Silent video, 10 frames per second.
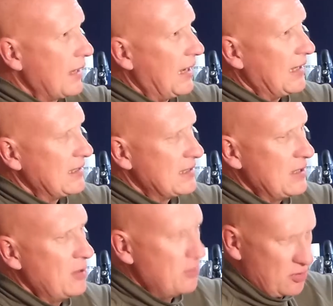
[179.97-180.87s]
and
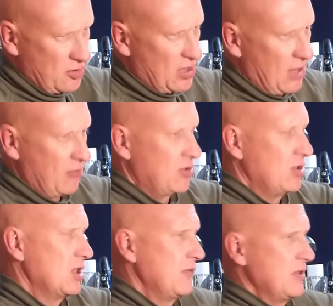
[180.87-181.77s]
he was just sat on the
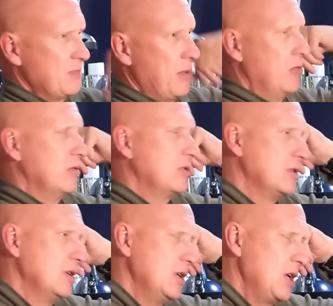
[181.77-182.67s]
side of his boat,
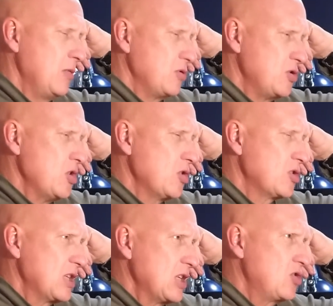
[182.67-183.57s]
and he was
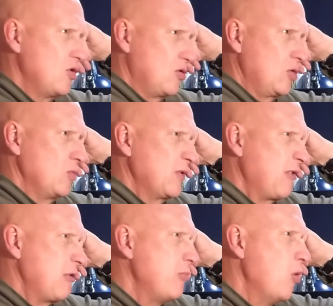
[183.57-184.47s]
nursing his dog that was
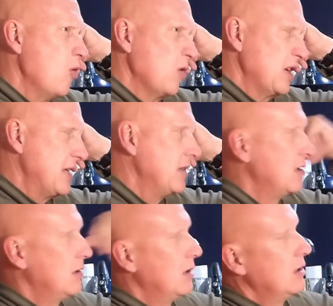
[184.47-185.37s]
very poorly,
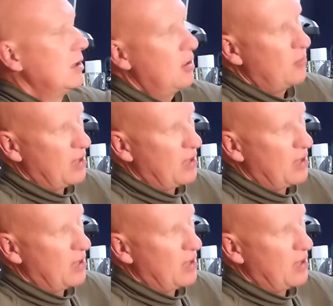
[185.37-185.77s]
and